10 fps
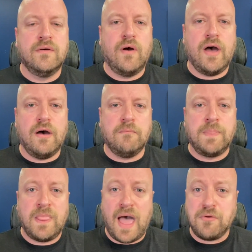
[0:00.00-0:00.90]
um,
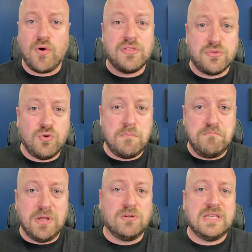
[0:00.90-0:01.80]
I'm going through and
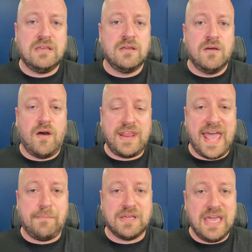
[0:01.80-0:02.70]
building an
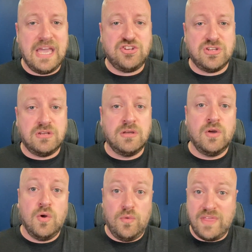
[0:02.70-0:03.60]
application
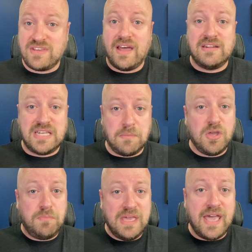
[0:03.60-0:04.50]
that's got a
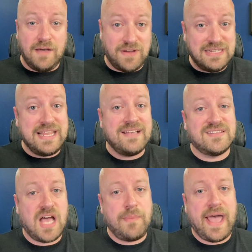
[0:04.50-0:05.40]
WPF, a
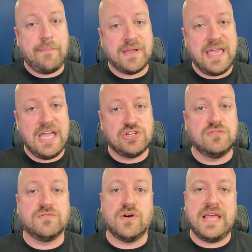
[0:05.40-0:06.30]
desktop application
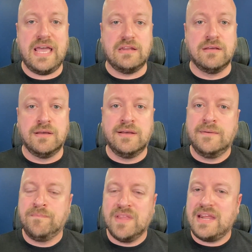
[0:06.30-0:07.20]
front end.
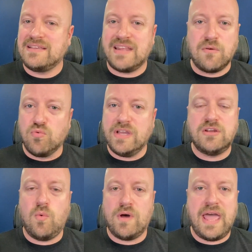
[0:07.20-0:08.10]
And I said, I really
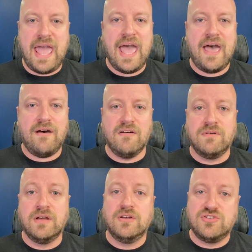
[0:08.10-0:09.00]
don't want to
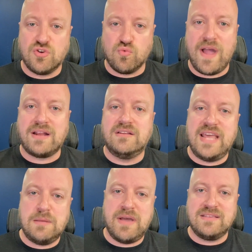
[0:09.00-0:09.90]
have direct
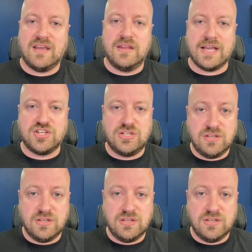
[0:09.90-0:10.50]
database connect